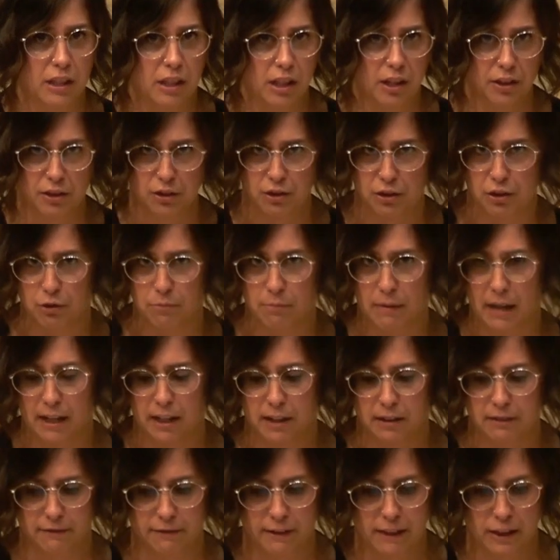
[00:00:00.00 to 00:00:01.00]
and other
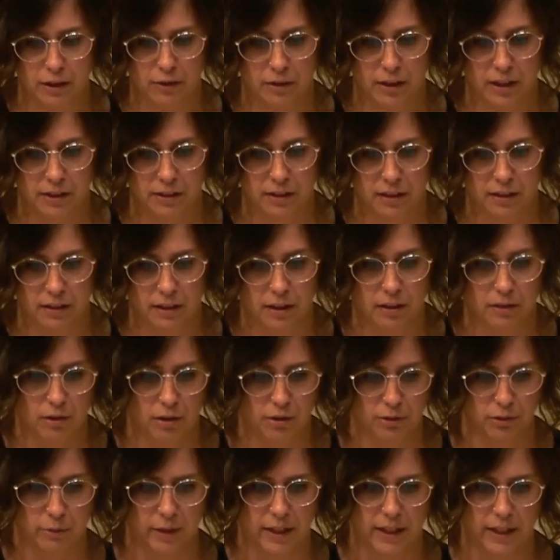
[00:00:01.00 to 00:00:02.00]
chromatic fingerings
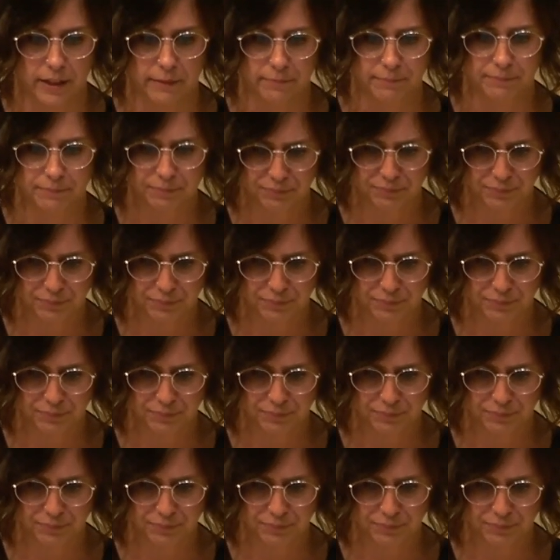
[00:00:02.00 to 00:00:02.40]
along the way.